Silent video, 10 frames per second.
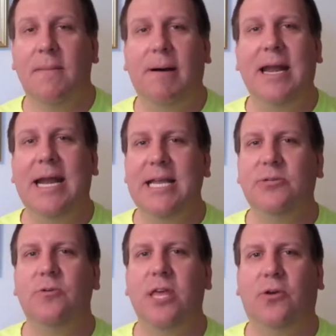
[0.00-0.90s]
But it
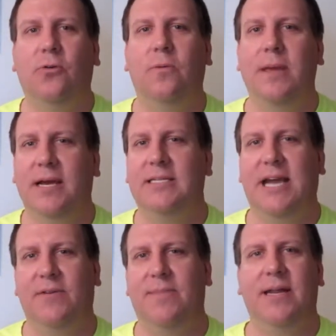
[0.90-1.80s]
is really cool because
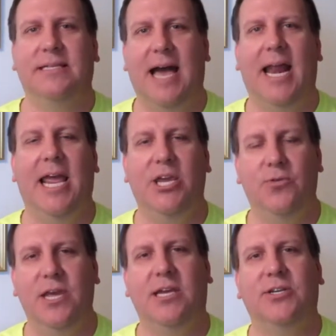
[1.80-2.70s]
everybody's got a
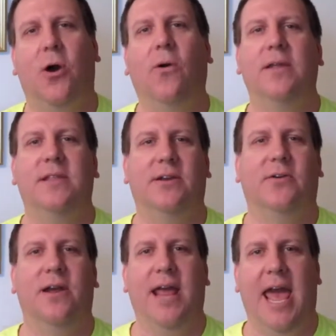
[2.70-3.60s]
unique token that they're
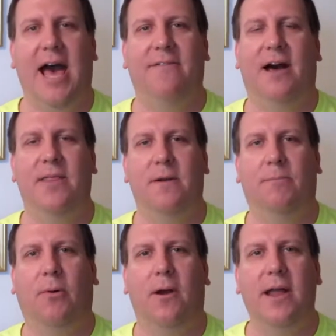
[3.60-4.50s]
going to have on their
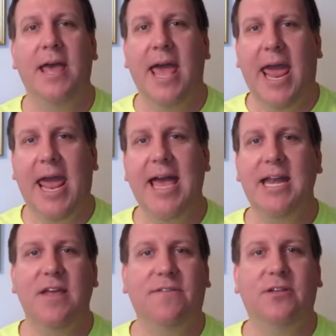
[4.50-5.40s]
board.
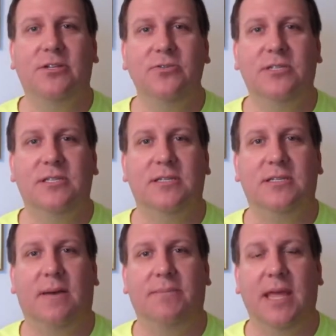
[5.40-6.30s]
And if you lose
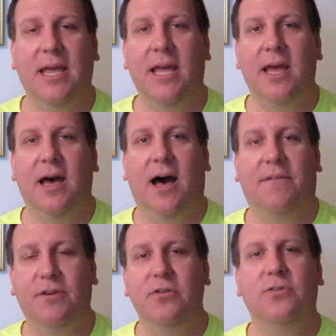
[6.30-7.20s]
something,
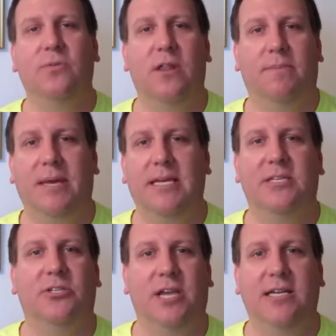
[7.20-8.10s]
if you lose one of the
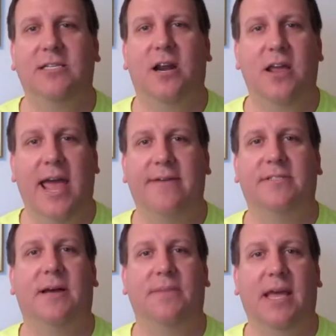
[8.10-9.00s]
pieces, chances are you have
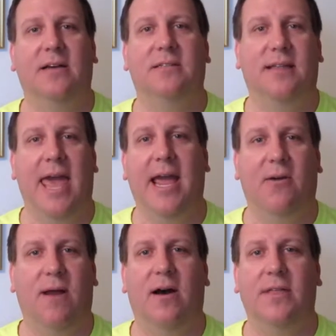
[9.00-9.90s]
something else laying
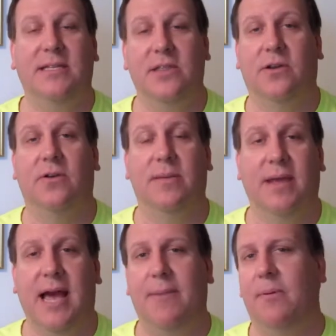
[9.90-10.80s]
around that's either going to be
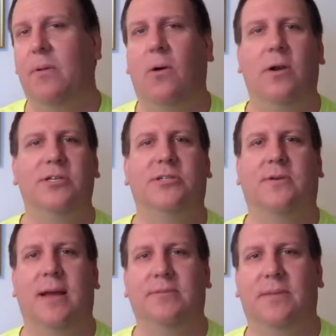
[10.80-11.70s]
comparable or just
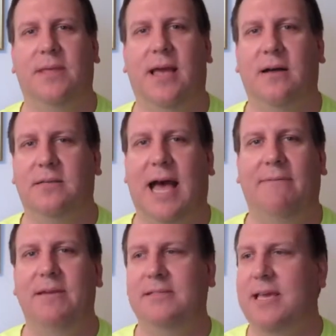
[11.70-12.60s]
grab something else.
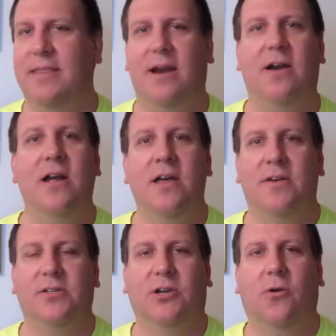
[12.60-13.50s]
Obviously
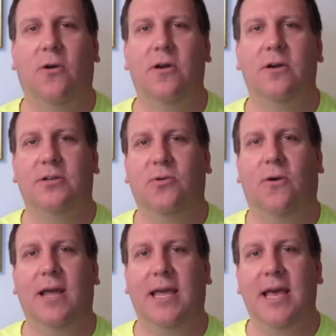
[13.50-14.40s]
there's a quarter or
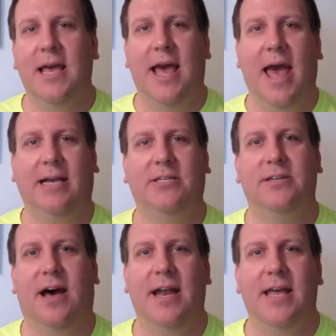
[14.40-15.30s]
20 hex
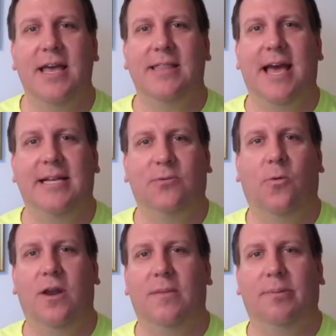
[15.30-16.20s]
nut that's
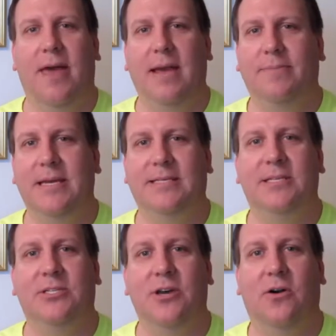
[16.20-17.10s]
one of the playing
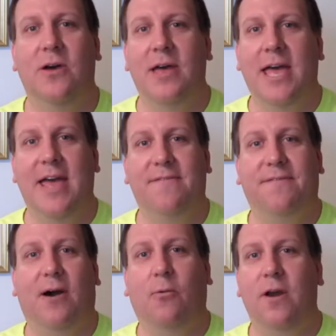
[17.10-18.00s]
pieces, so if
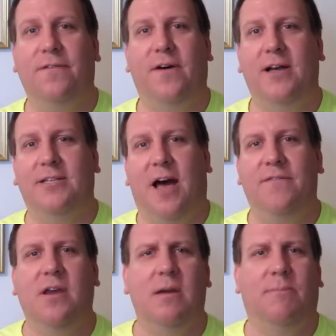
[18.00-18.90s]
one falls off,
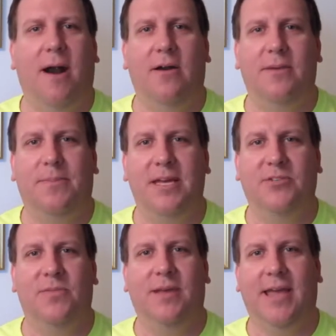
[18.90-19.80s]
you can borrow the piece
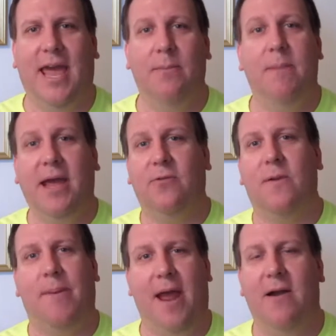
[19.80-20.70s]
from the game, make a
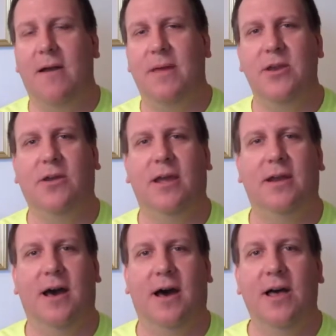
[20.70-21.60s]
repair, and then you
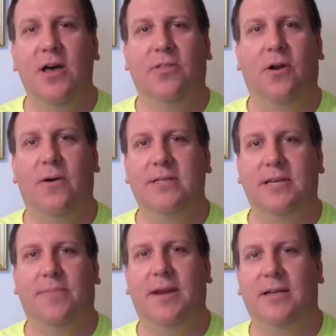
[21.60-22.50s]
can throw in
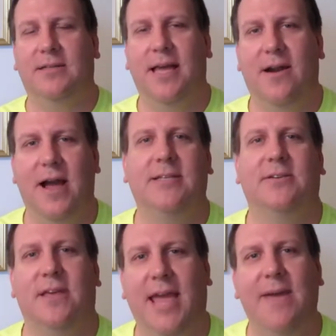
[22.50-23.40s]
something else later on.
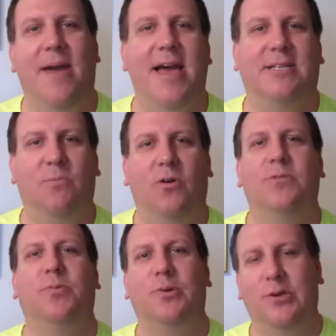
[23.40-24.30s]
So the game has
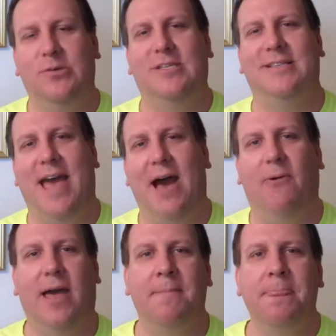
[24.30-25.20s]
multiple uses that
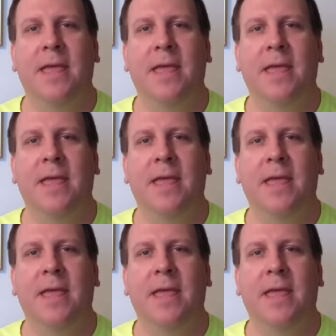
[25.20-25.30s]
way.